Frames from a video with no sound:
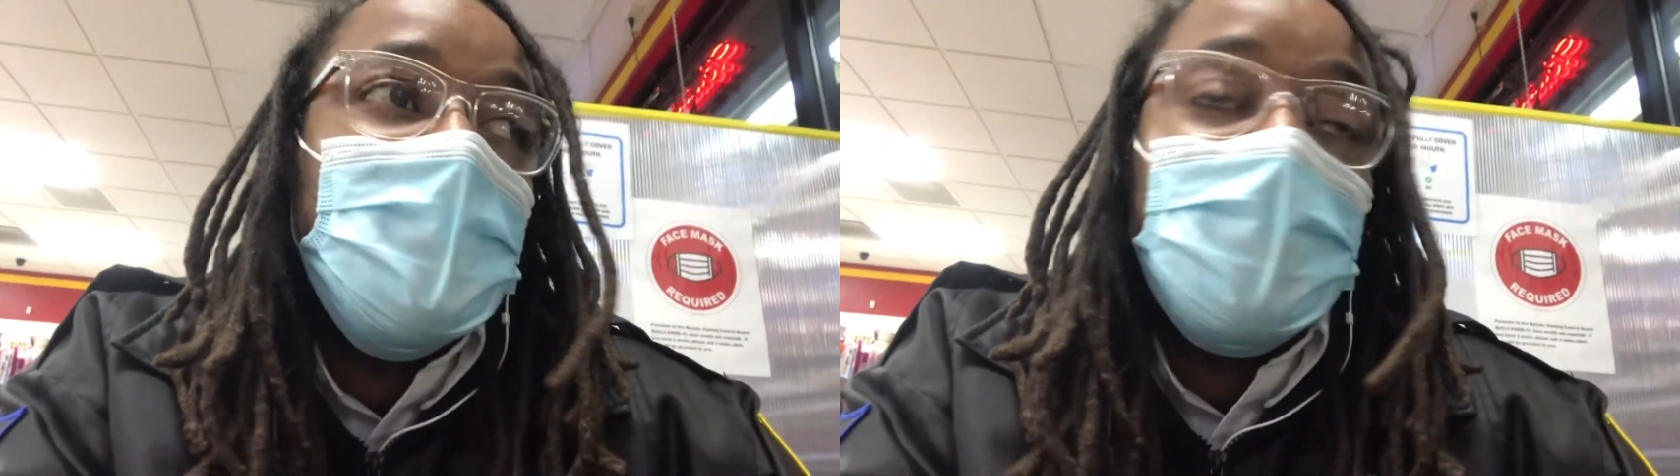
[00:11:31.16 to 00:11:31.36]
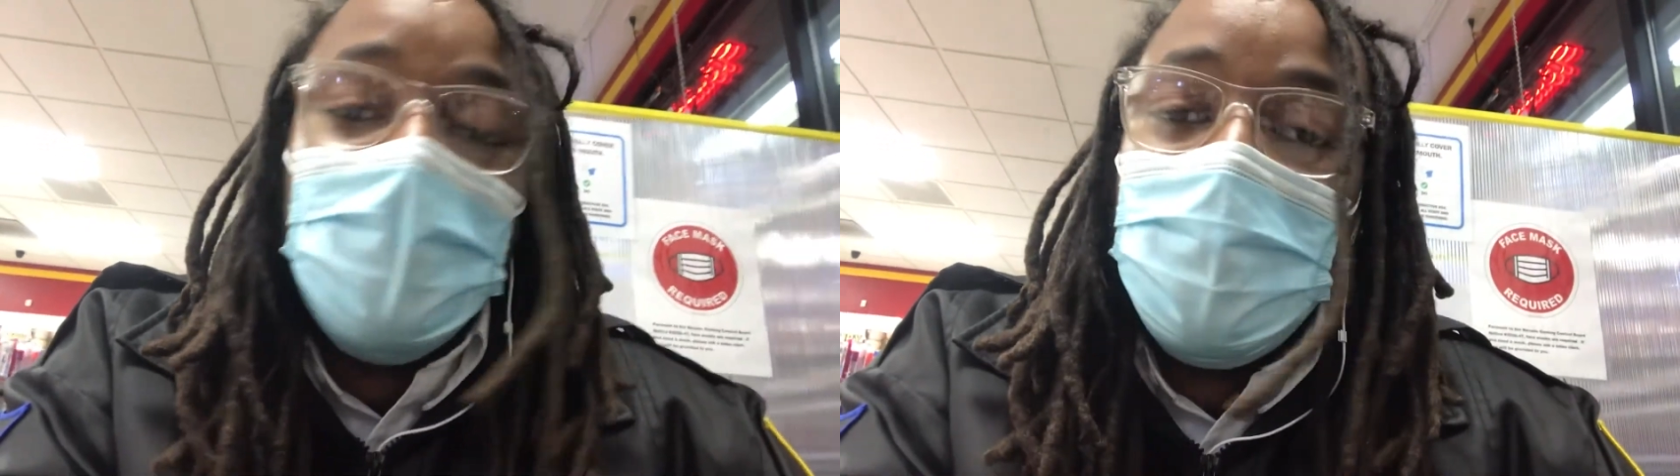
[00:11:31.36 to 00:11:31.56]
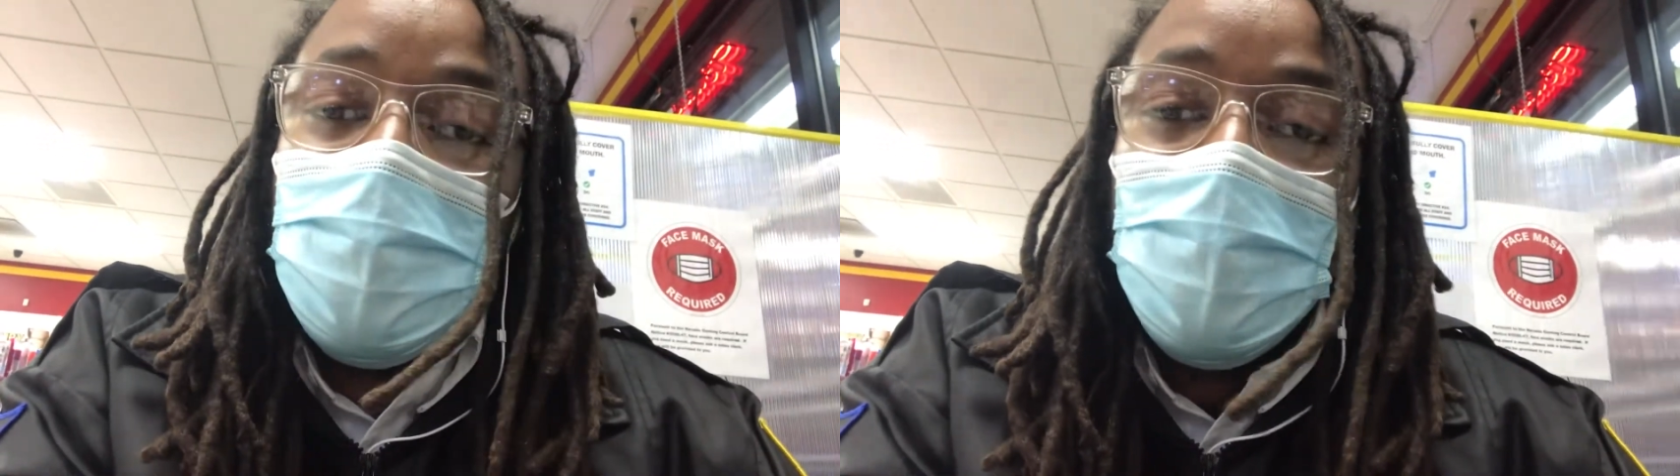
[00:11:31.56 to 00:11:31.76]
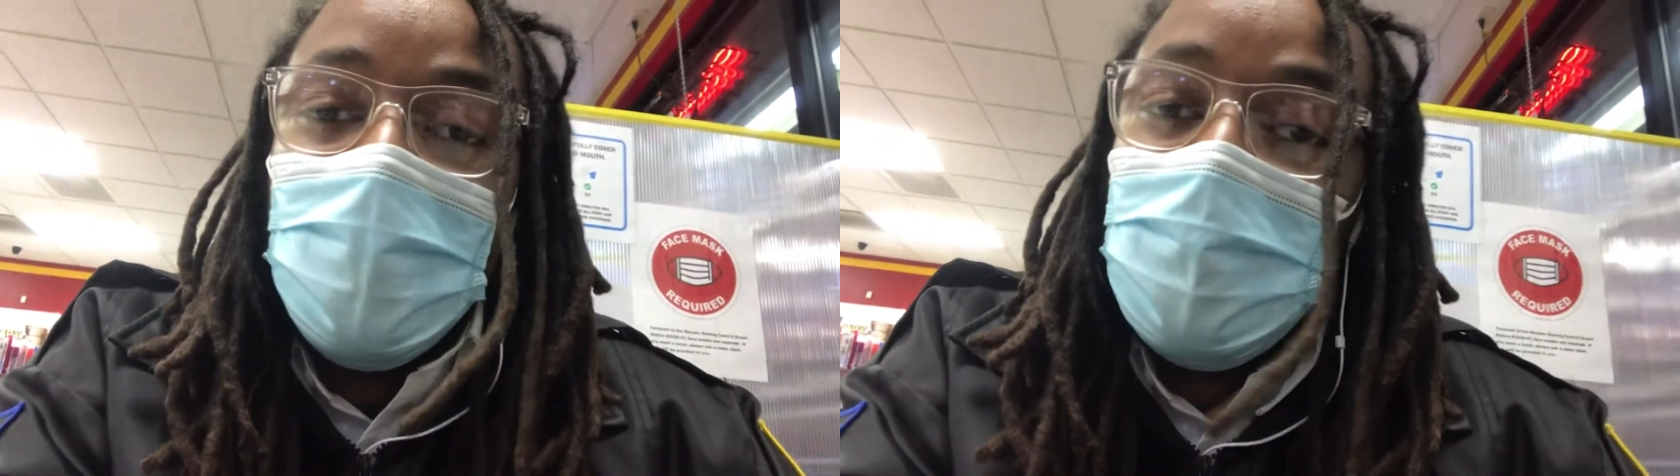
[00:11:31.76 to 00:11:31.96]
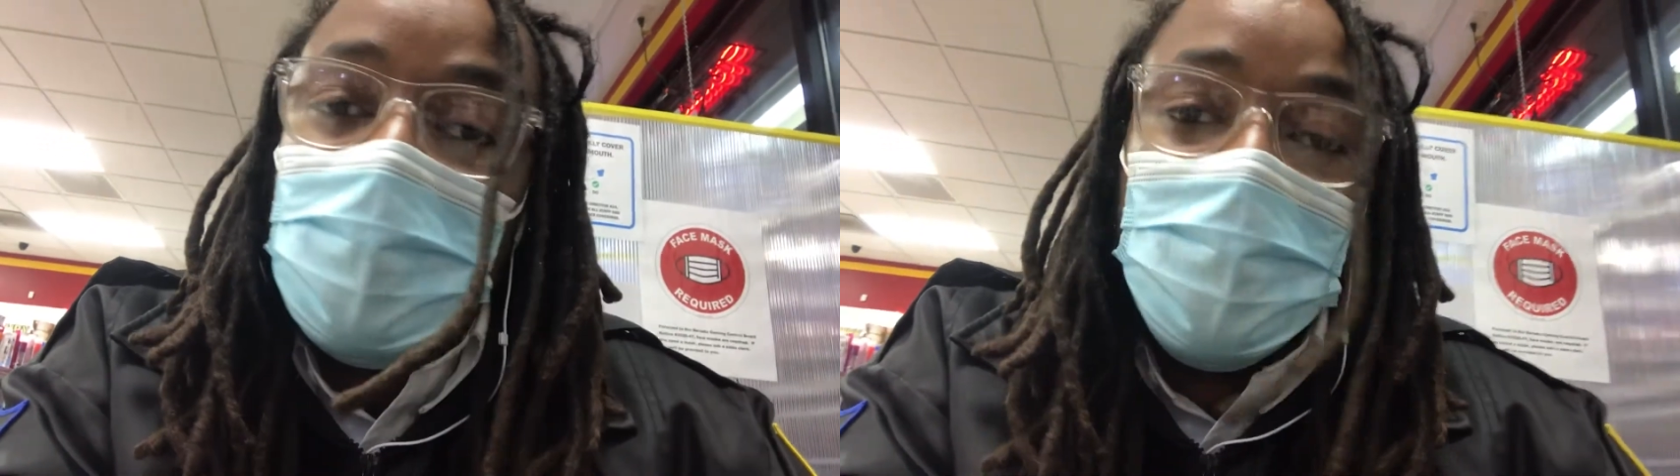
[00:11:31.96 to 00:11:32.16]
Get pulled
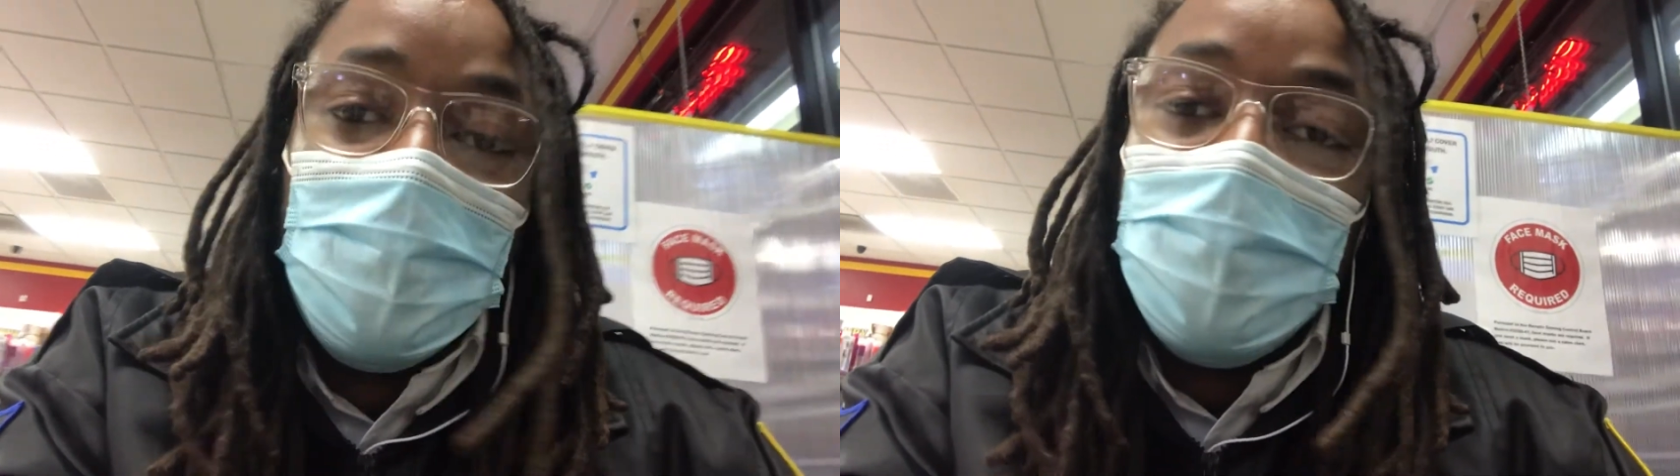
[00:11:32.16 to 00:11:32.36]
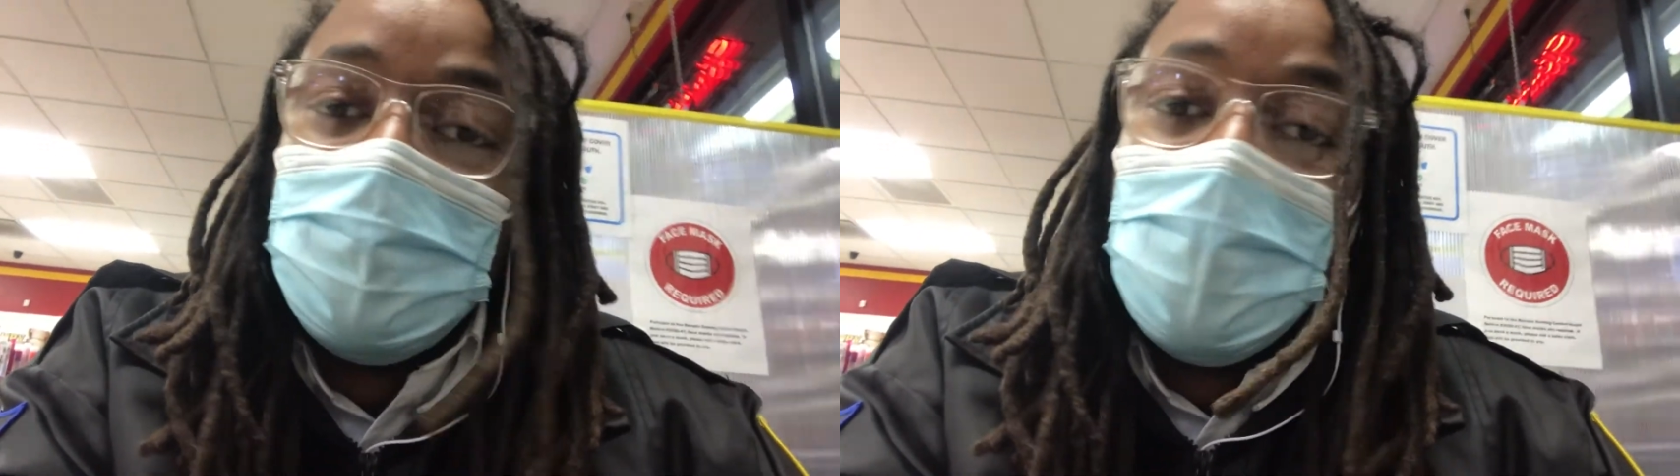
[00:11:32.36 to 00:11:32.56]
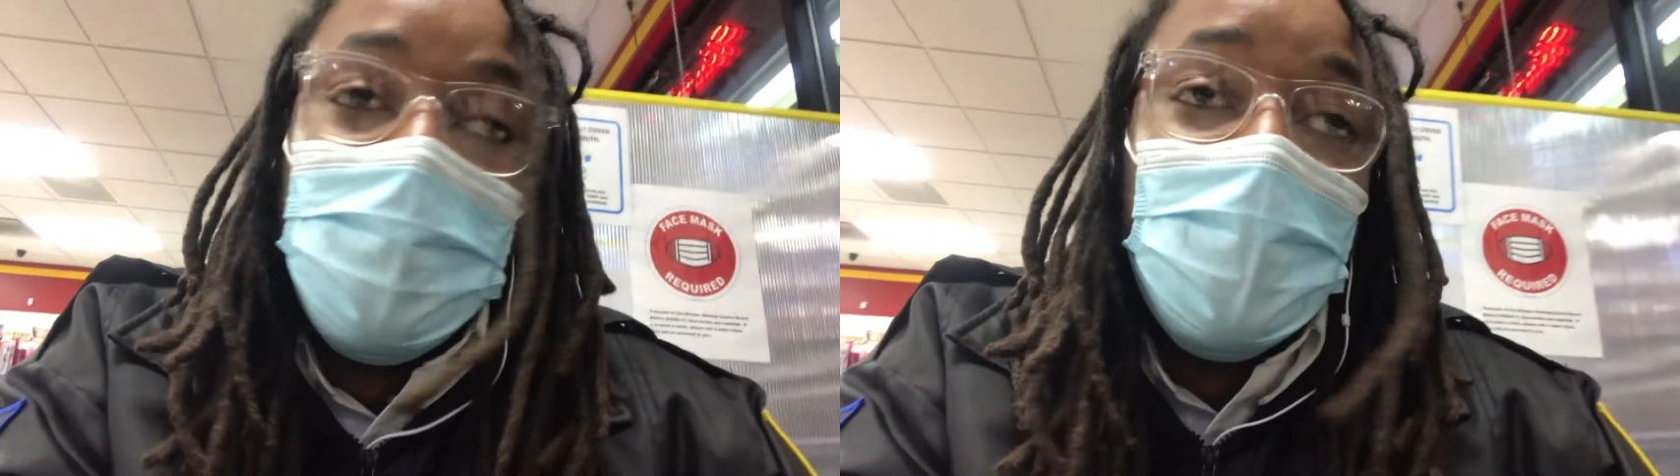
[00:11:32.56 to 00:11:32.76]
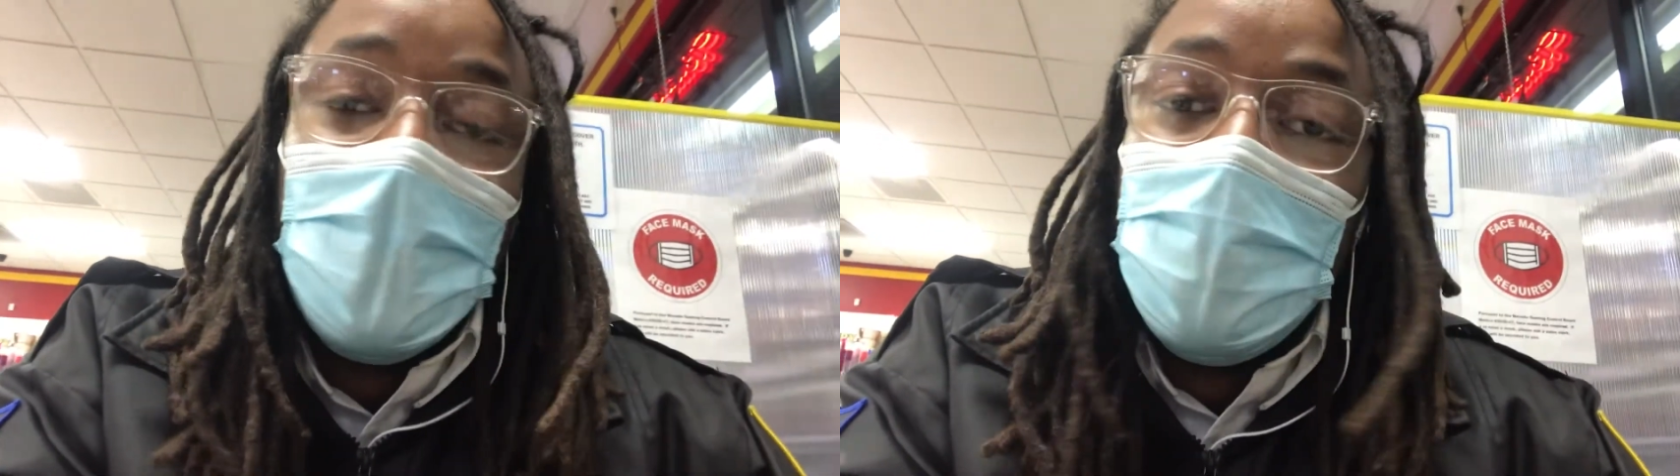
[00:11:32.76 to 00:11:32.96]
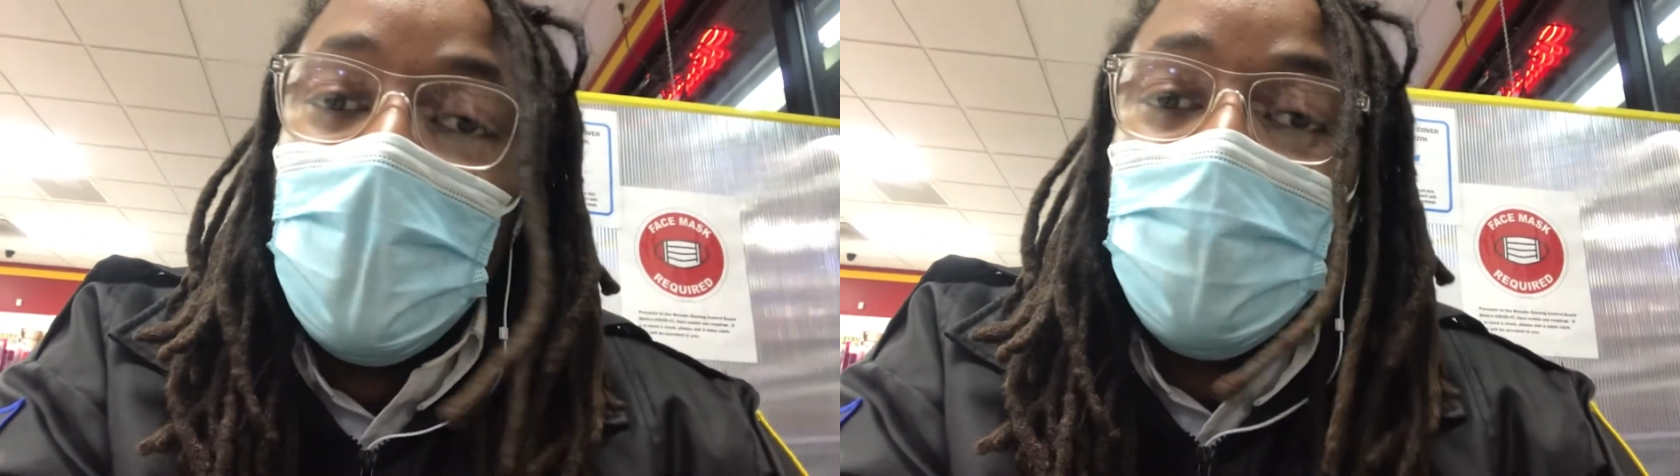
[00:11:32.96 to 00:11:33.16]
over, let them know what's up, and then
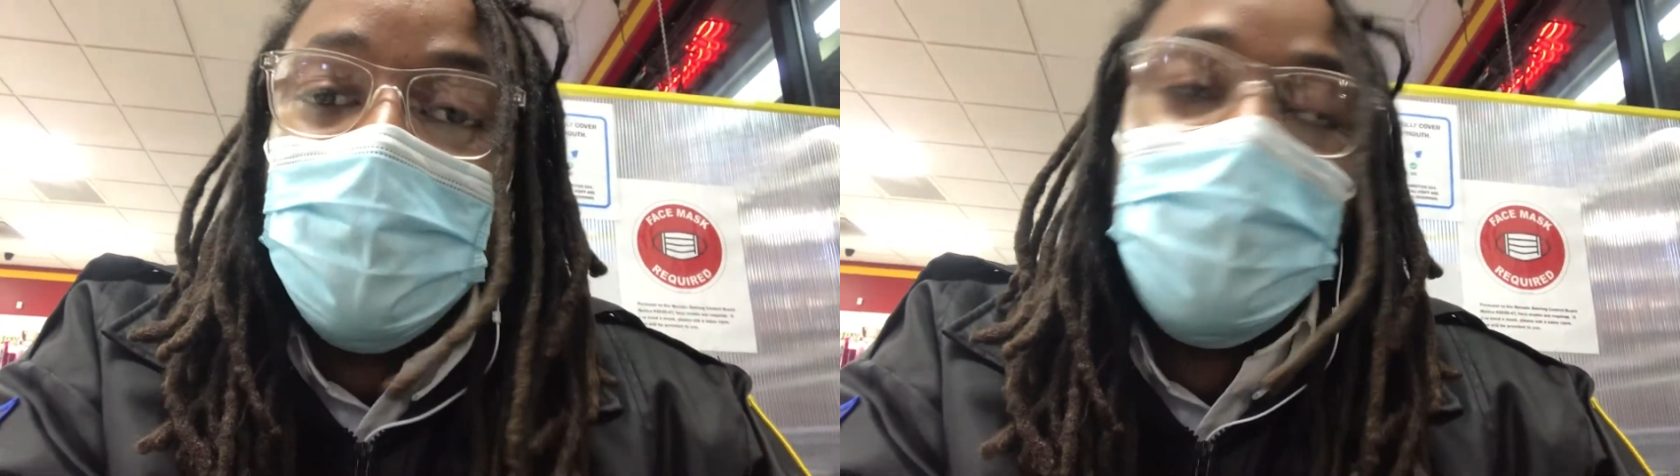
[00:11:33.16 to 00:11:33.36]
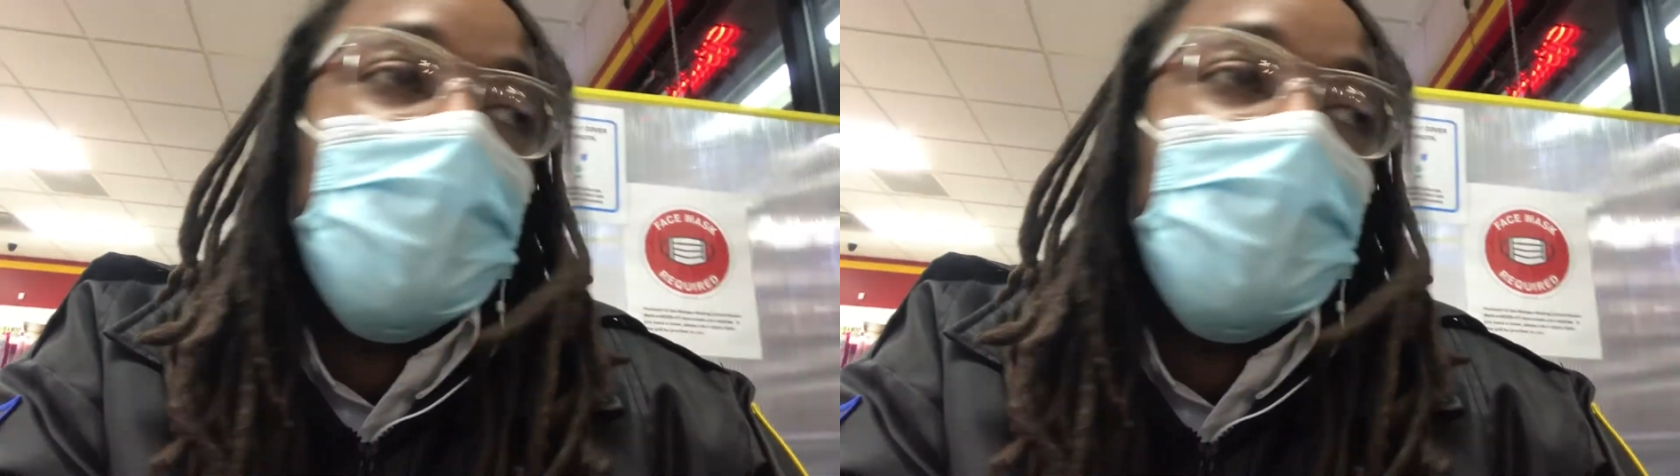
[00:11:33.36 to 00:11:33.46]
I bounce.